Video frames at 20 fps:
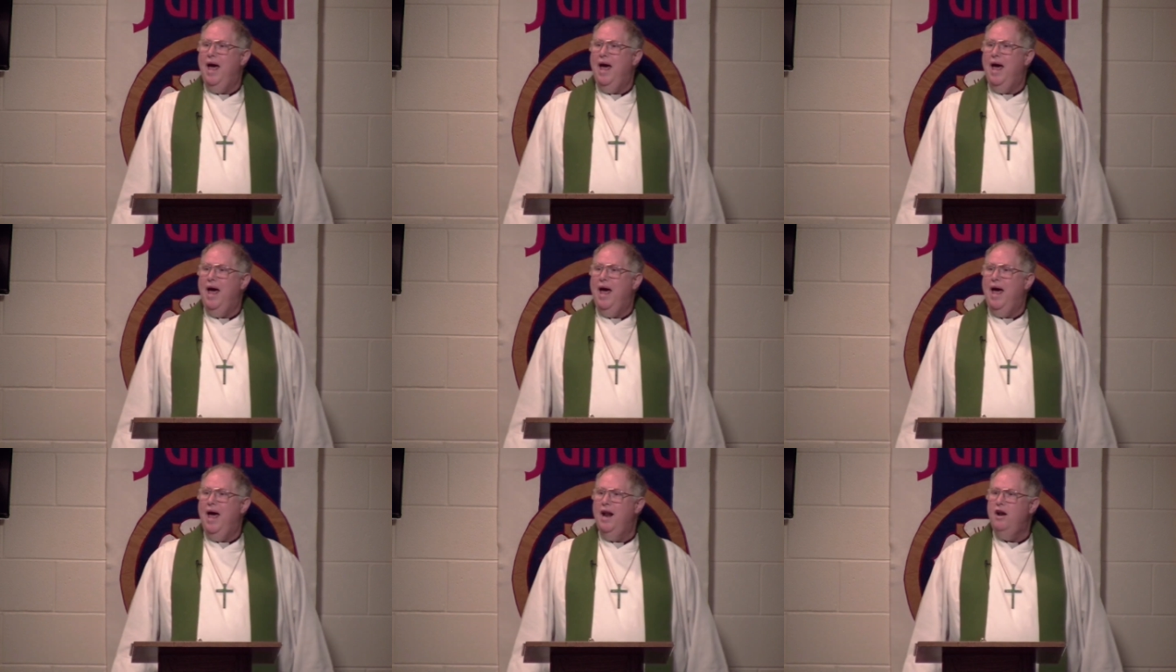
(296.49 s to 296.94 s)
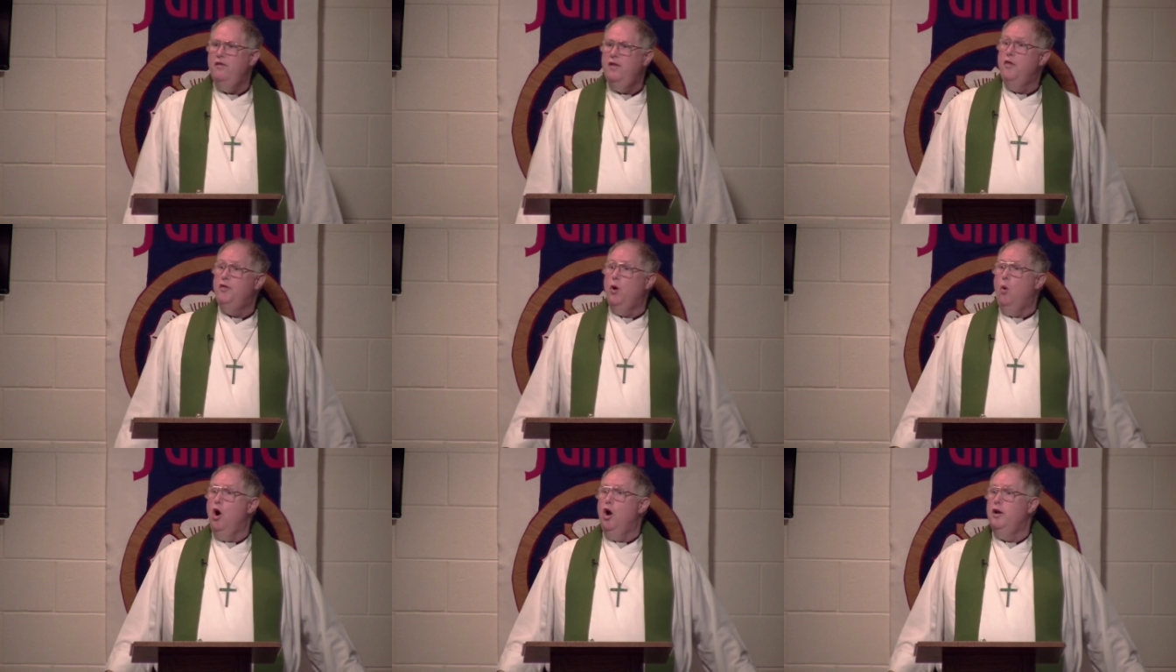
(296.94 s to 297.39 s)
They want the
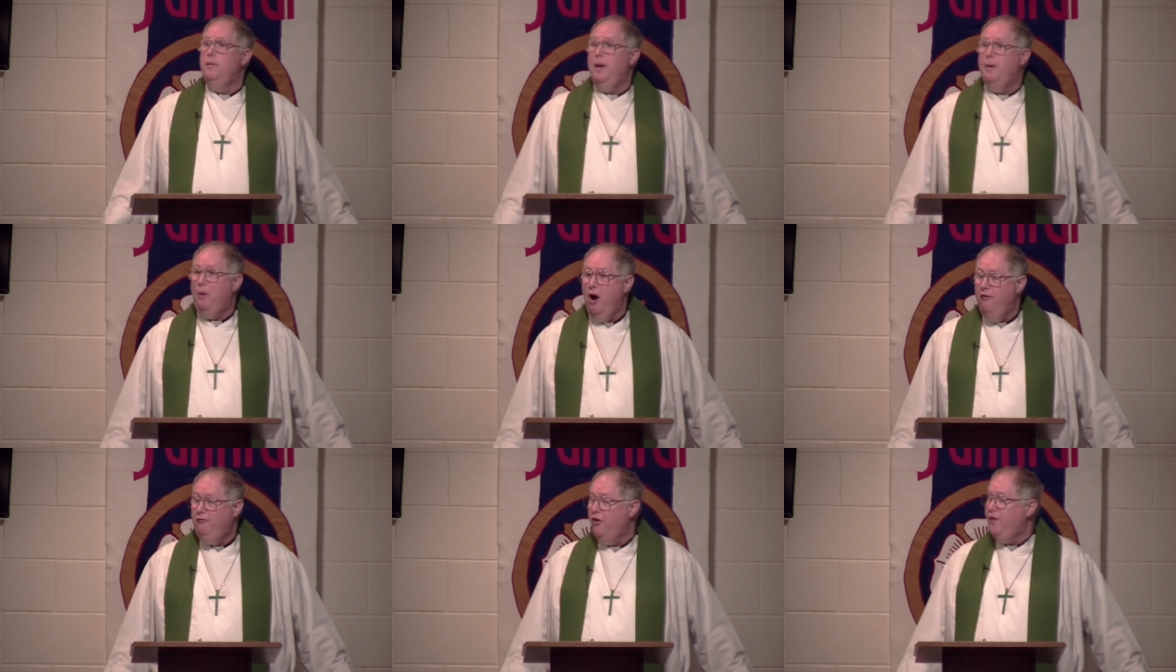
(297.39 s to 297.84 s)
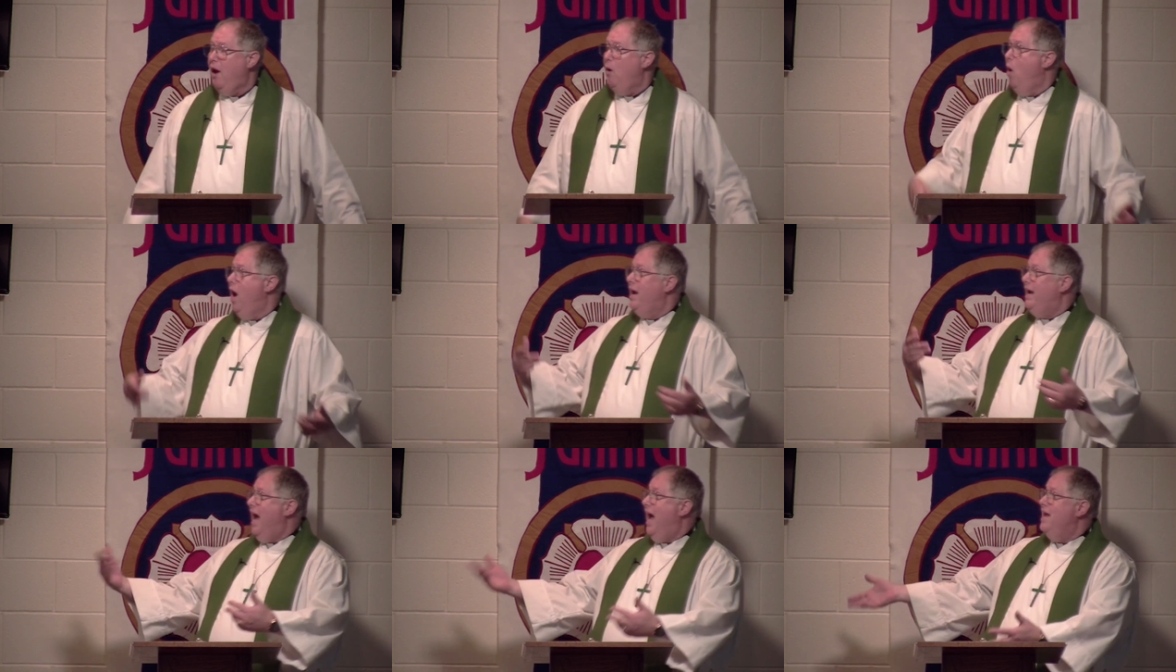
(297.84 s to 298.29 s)
world to be perfect. They
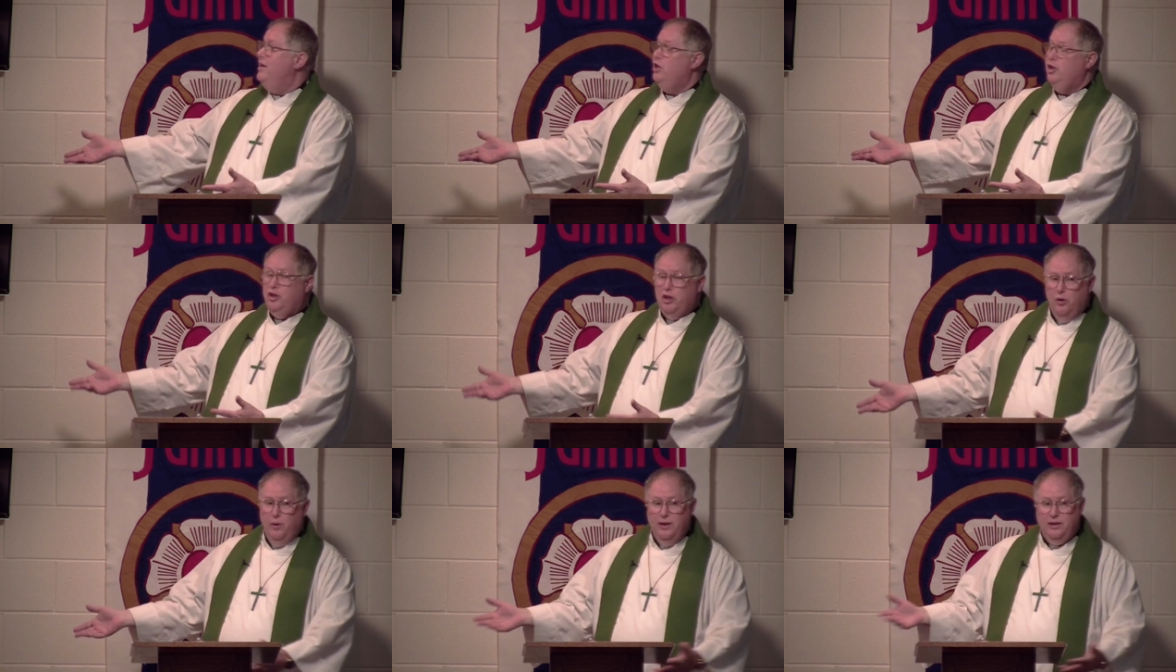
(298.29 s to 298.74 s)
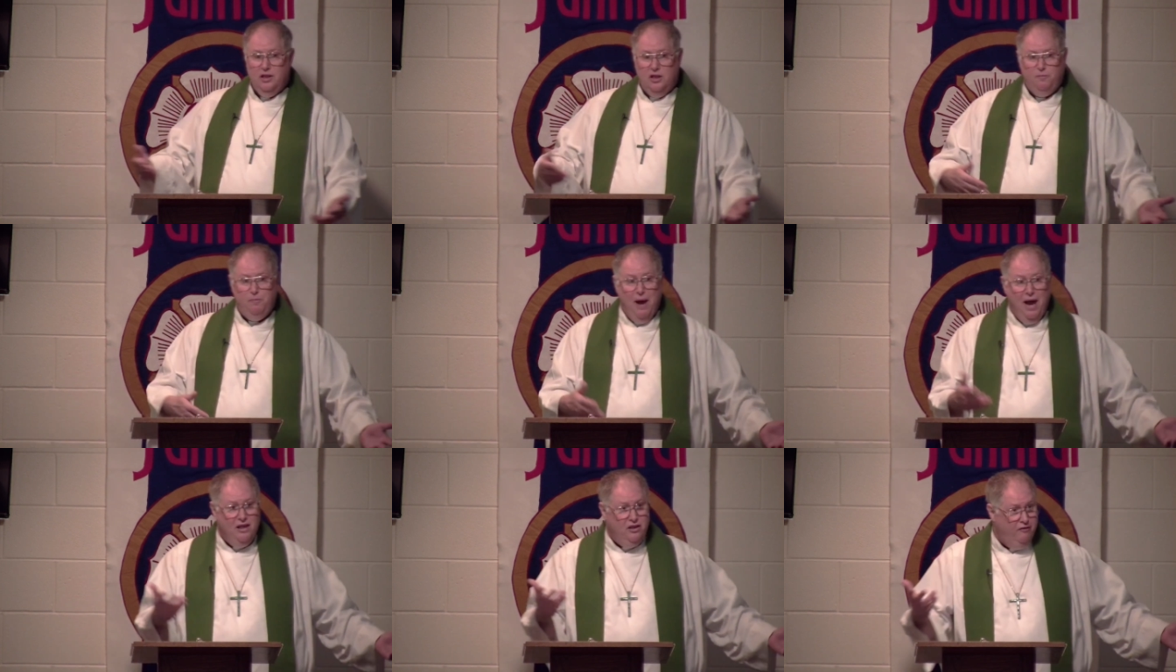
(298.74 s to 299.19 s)
want God to do it
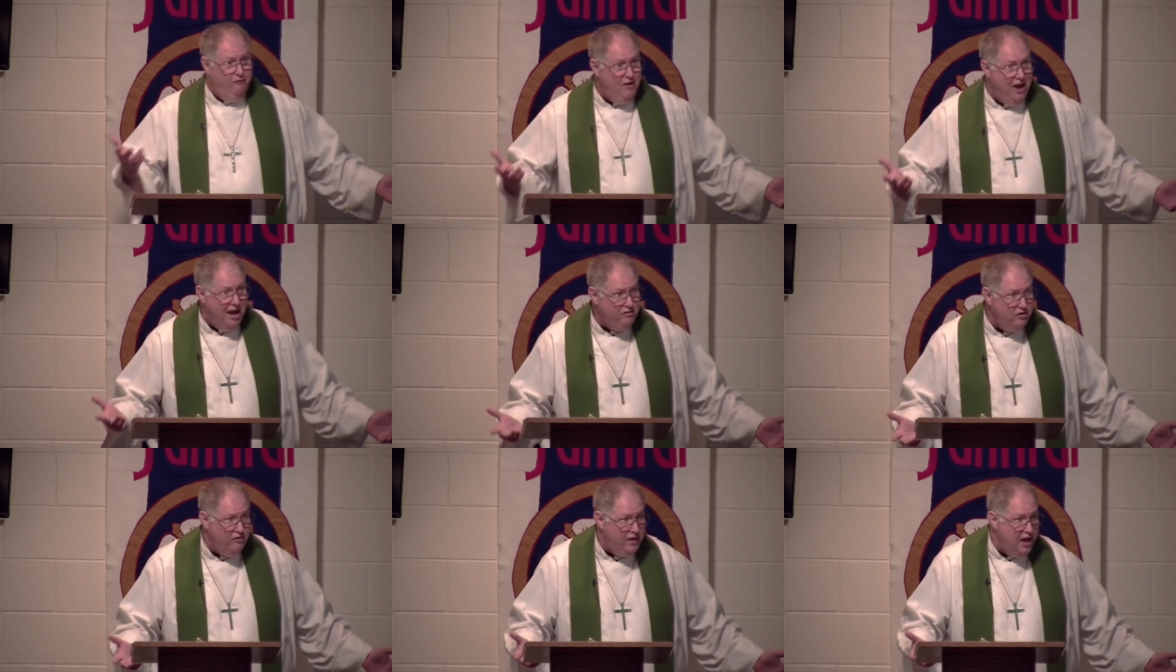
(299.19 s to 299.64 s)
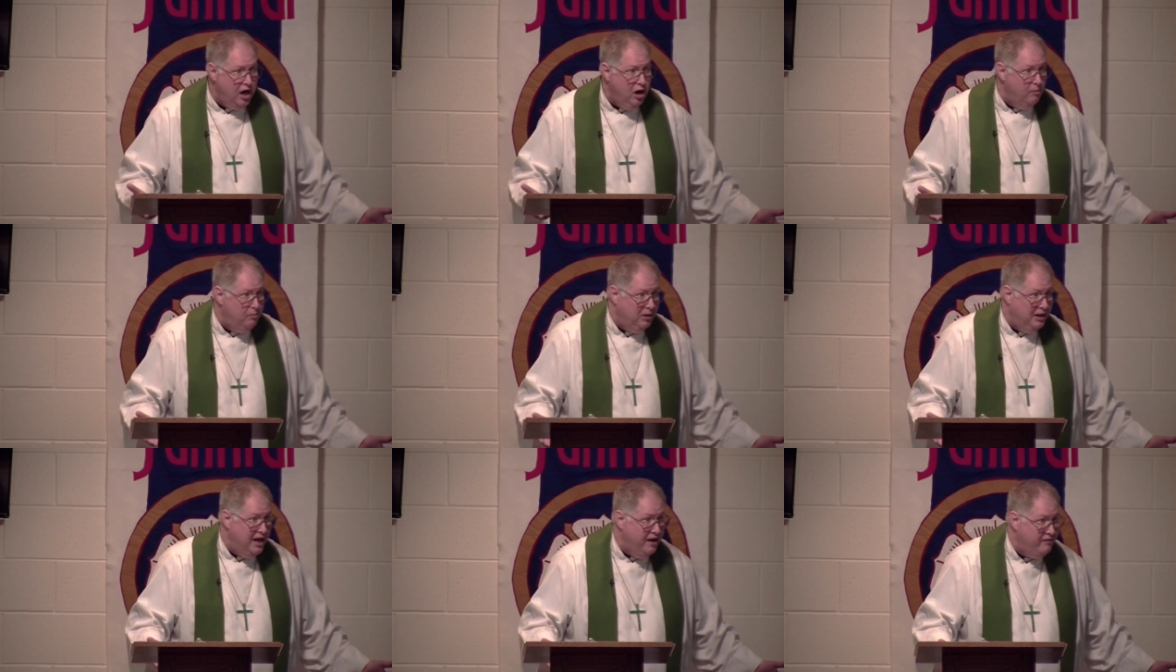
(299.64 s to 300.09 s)
despite the fact that they
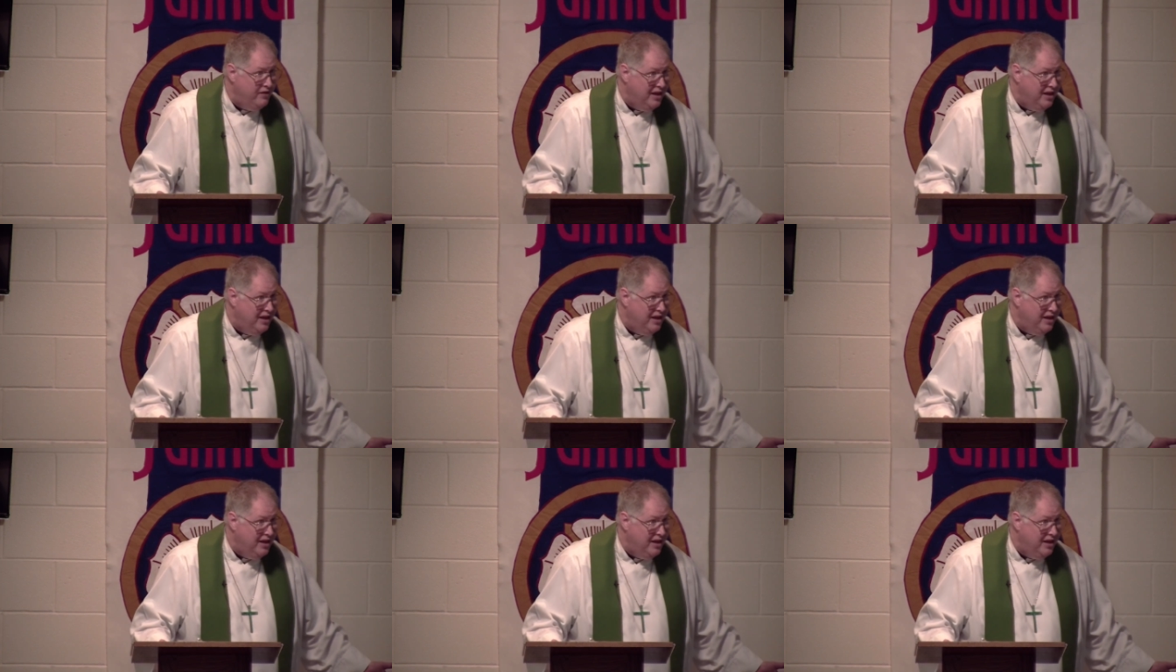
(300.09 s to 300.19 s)
don't believe